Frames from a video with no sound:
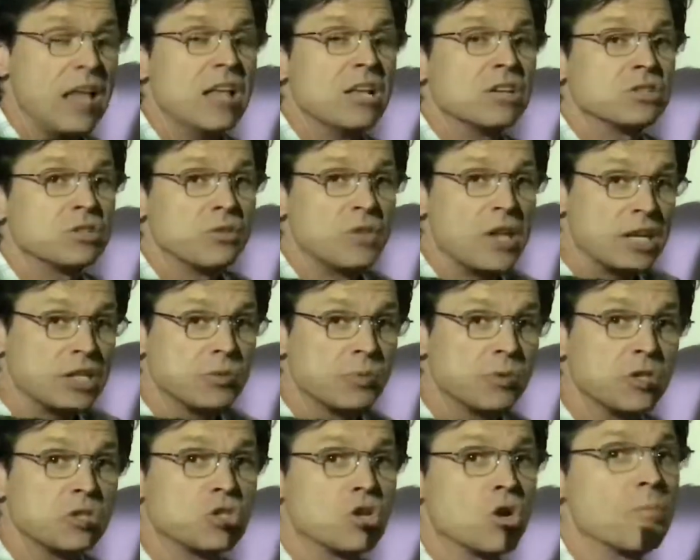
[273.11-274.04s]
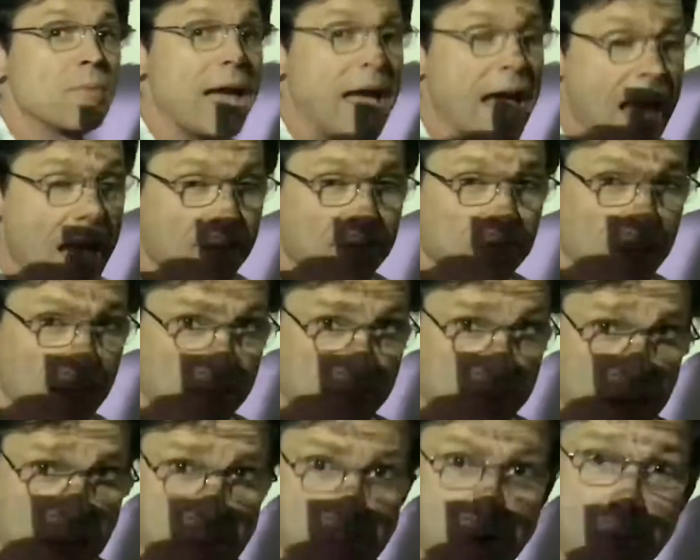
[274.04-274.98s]
So that's where the term half-life
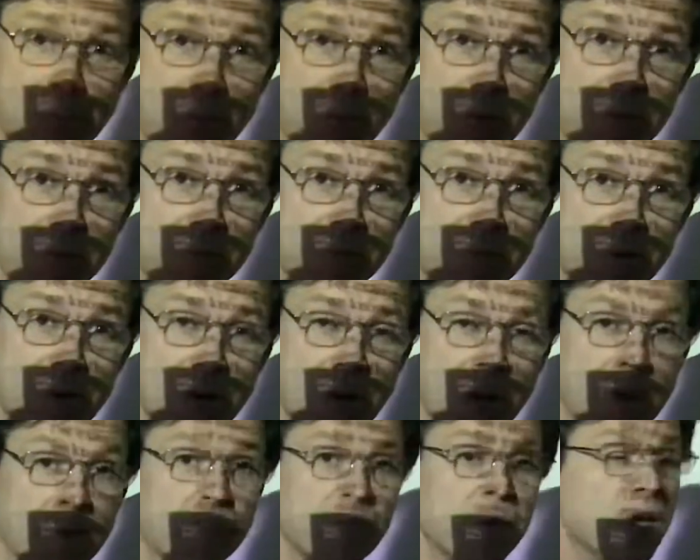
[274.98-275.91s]
came up with, all right?